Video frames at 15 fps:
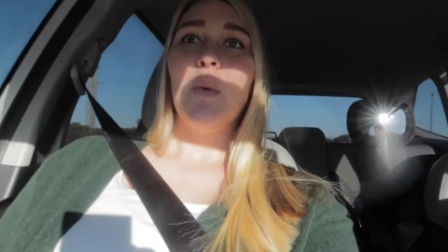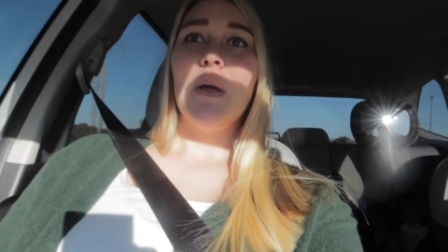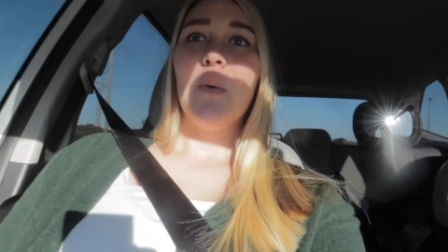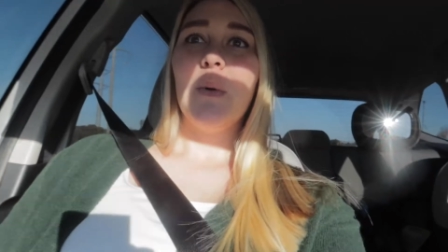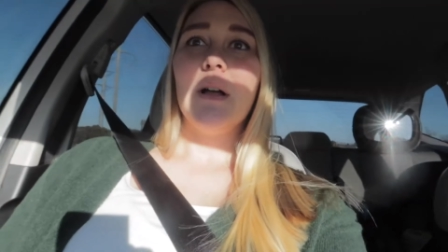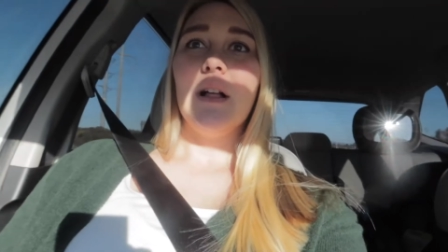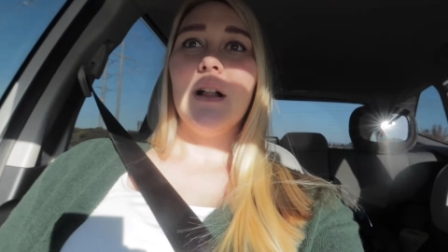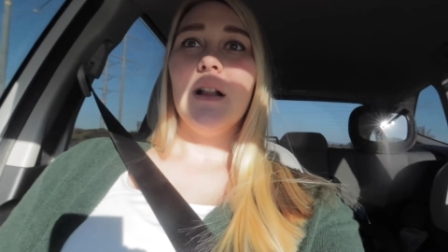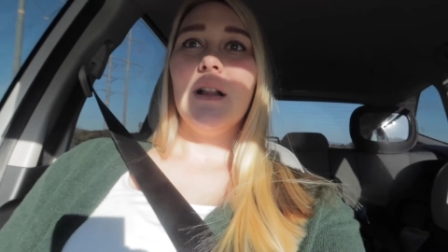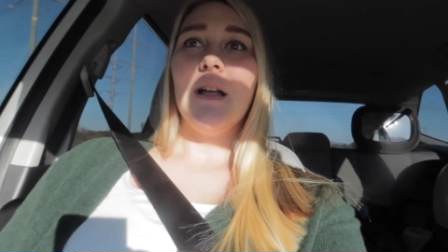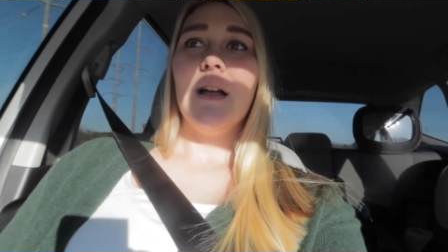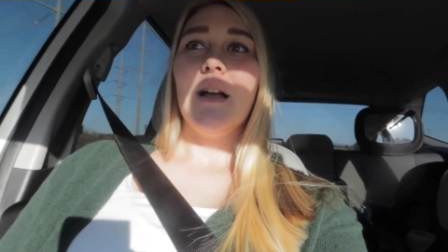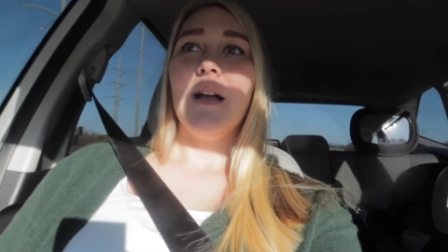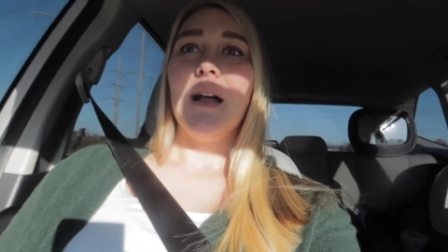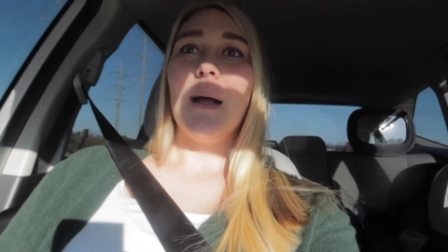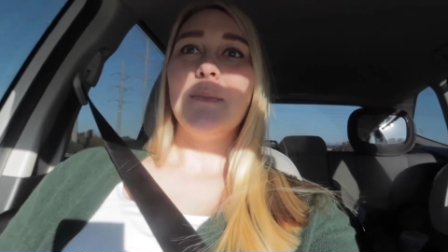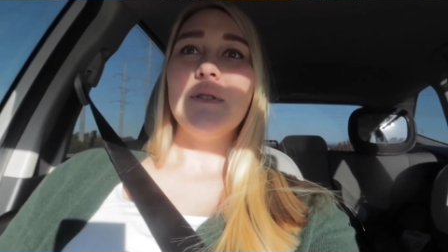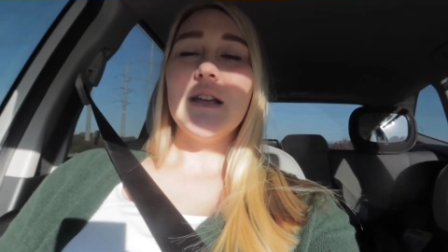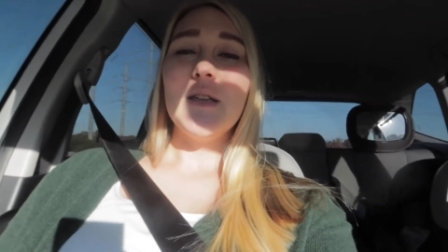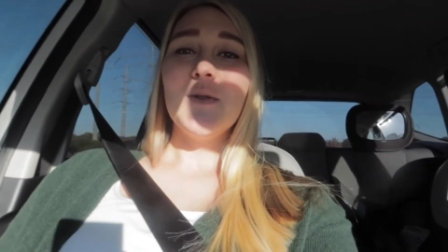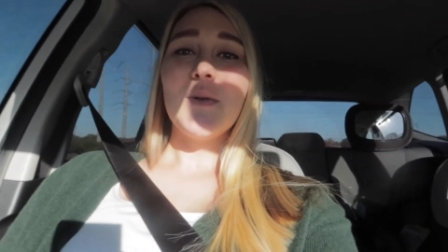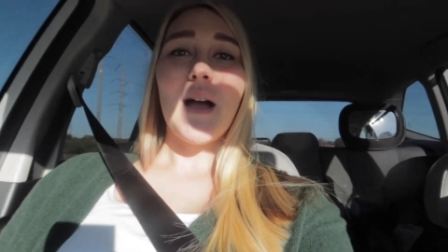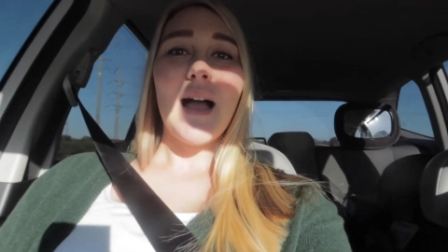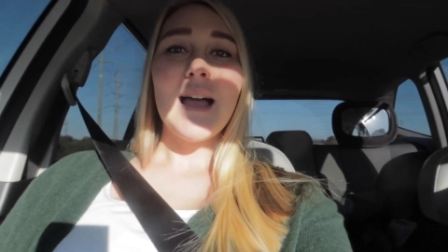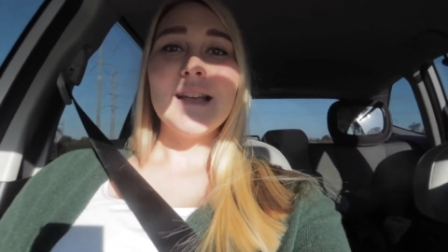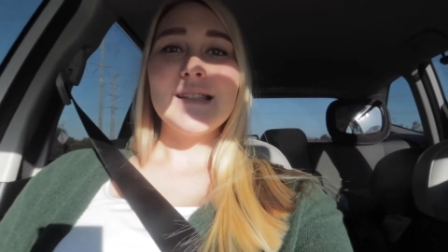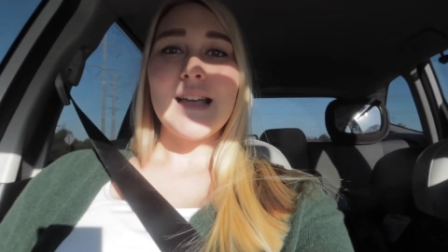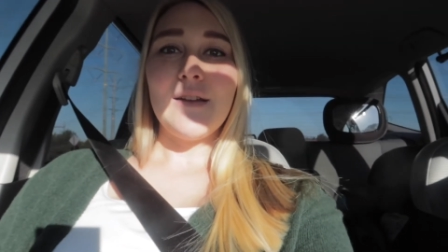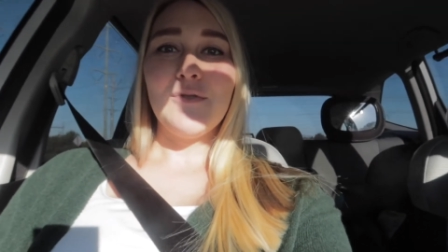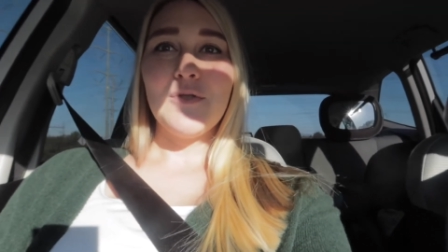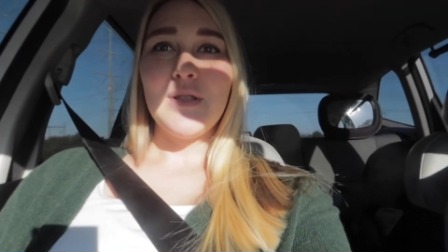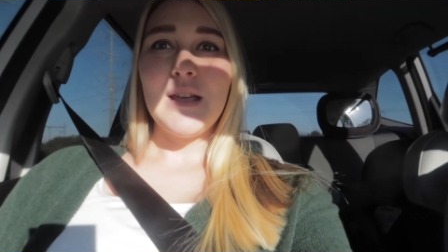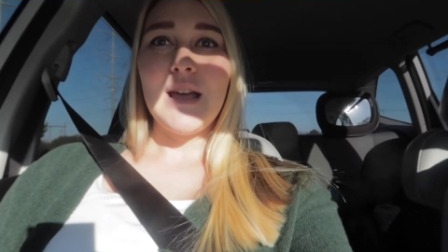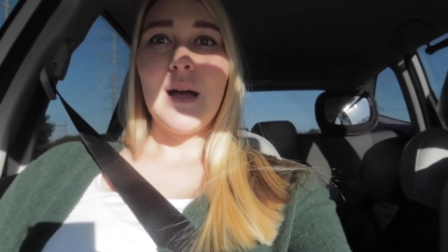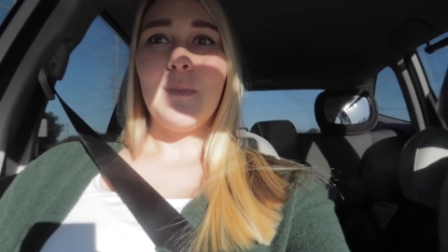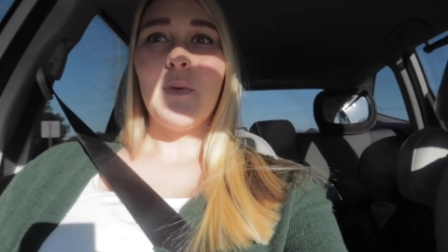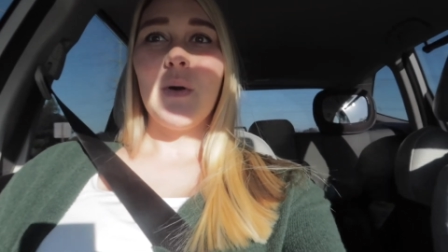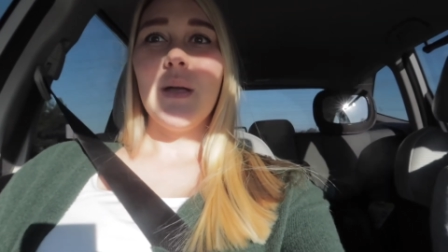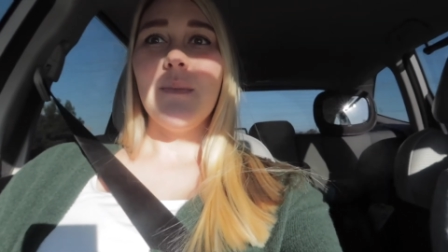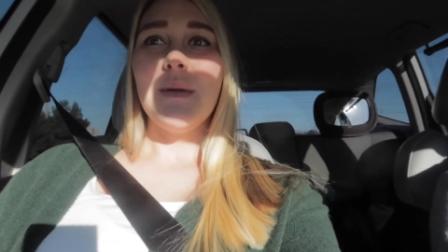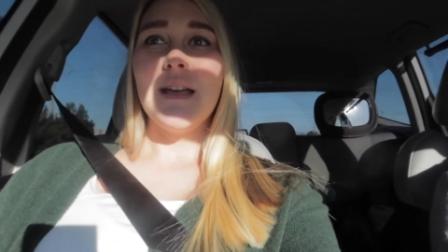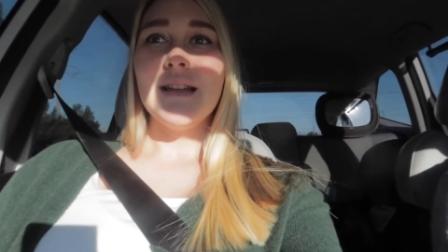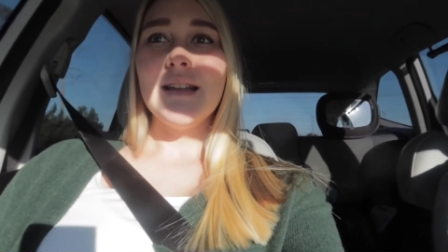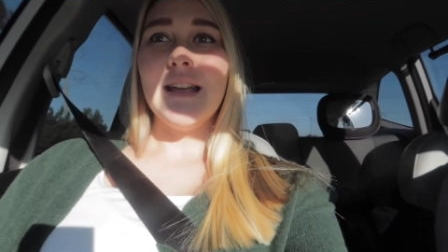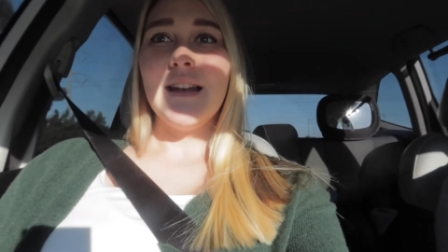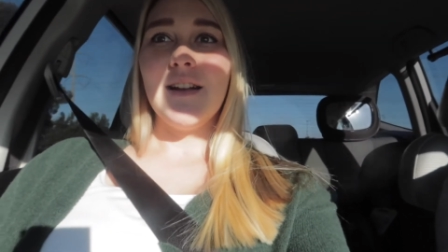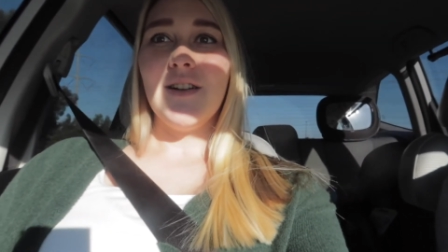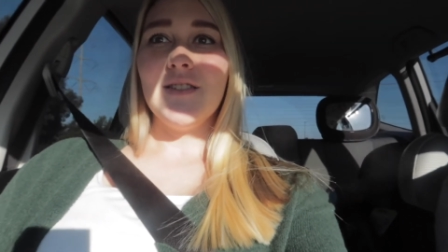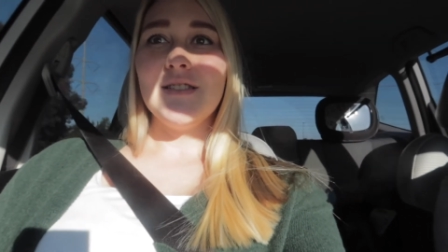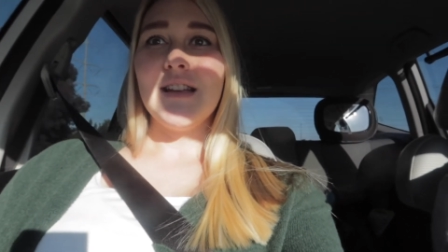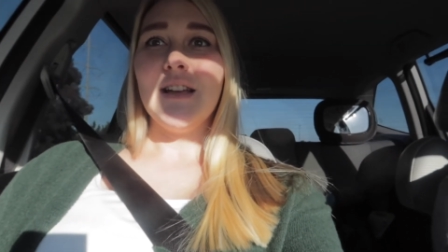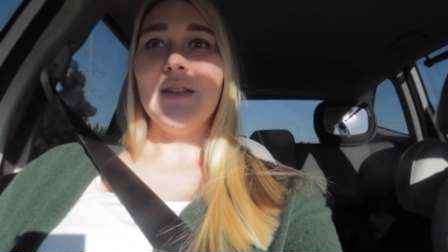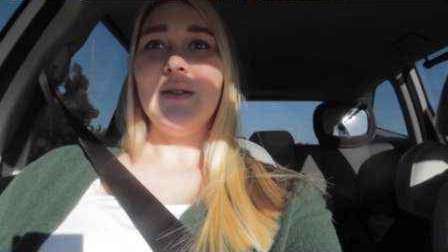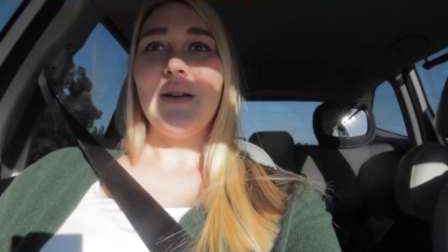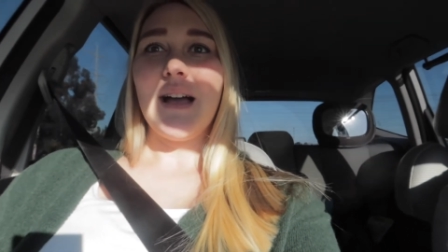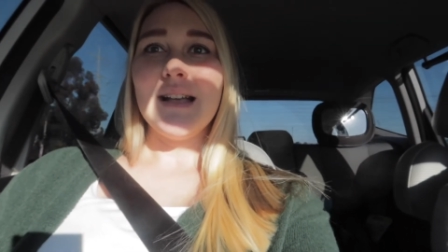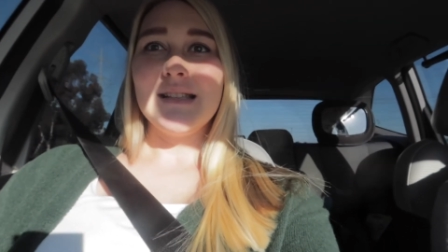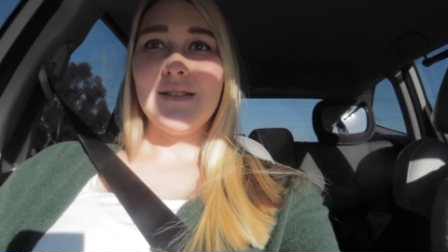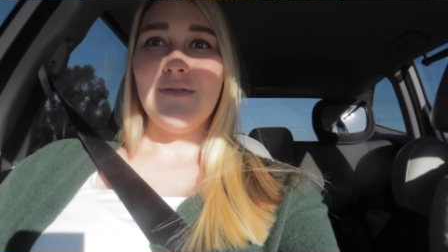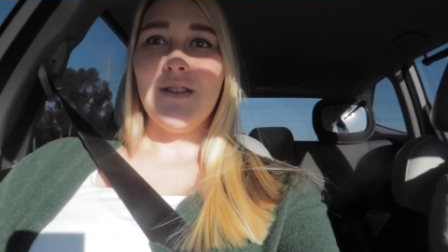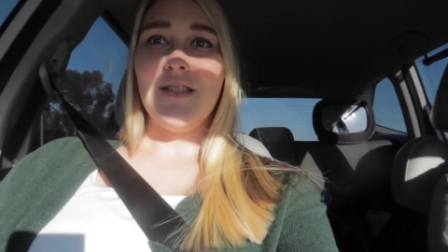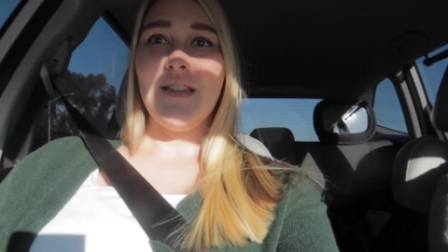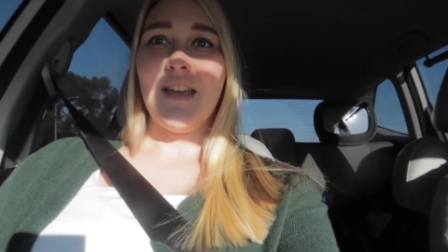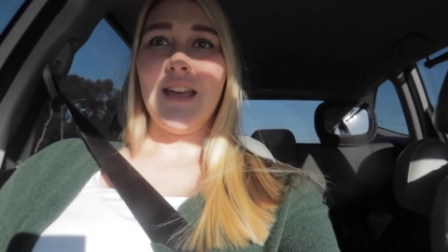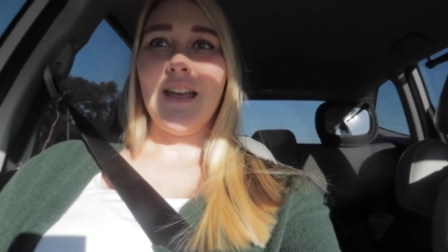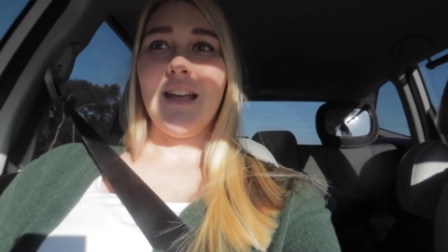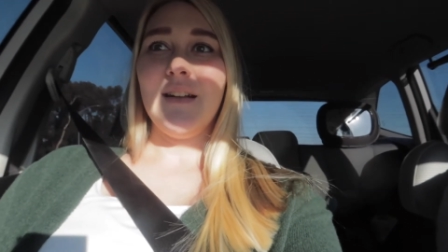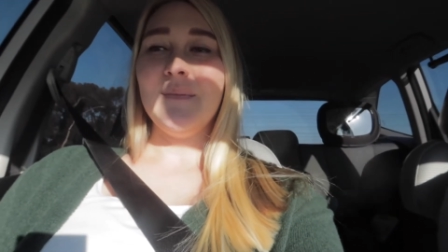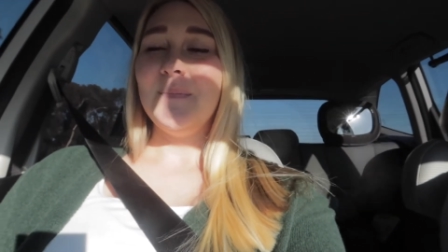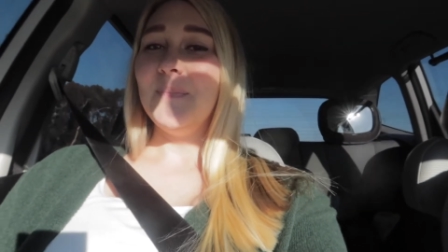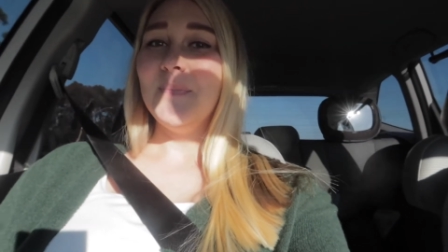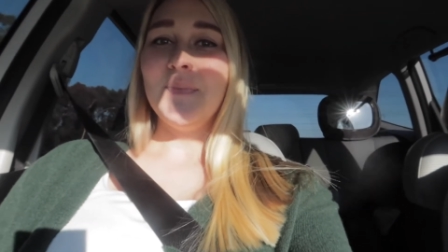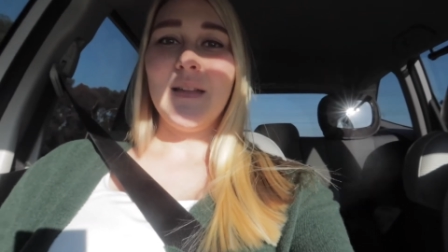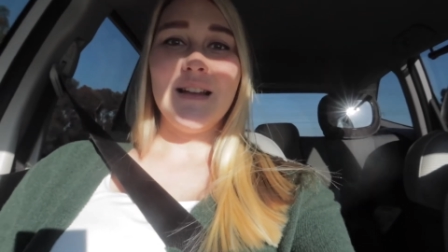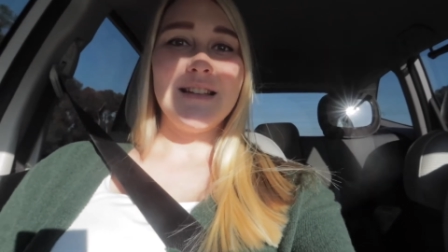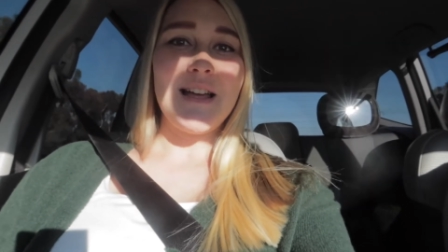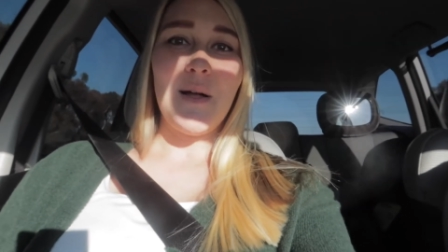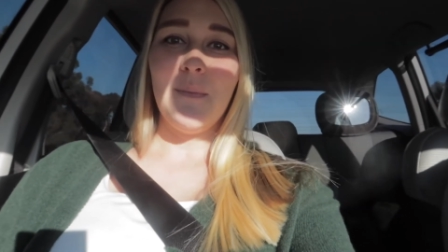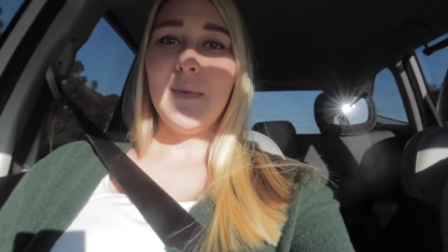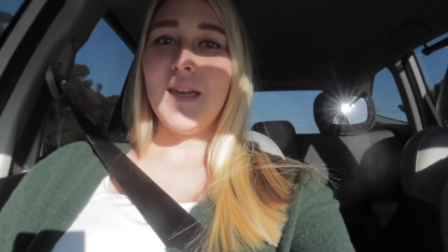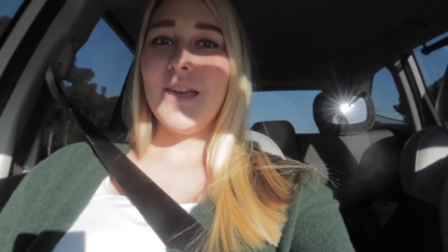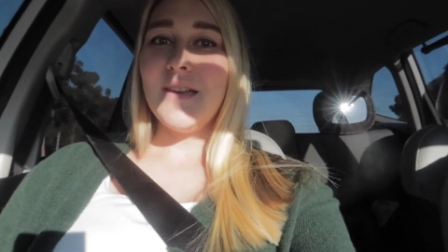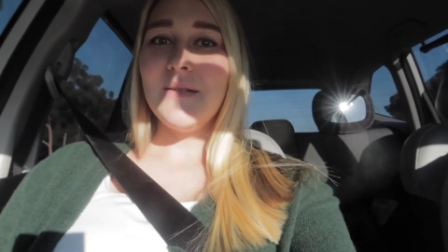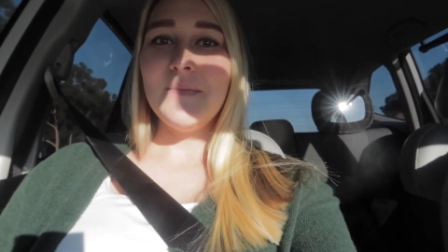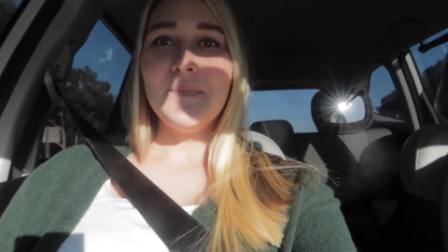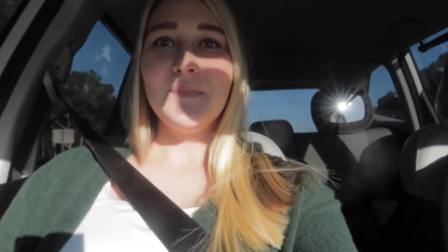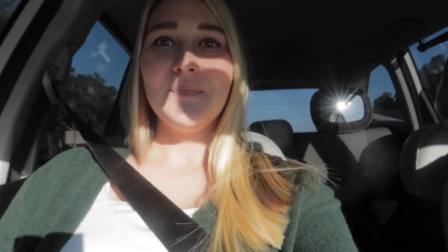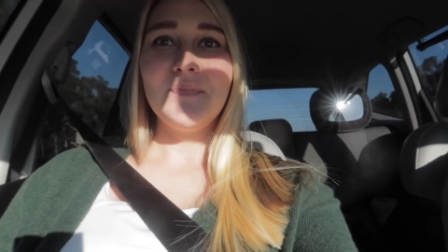We will update you guys after the appointment, and I'll tell you guys everything they tell me.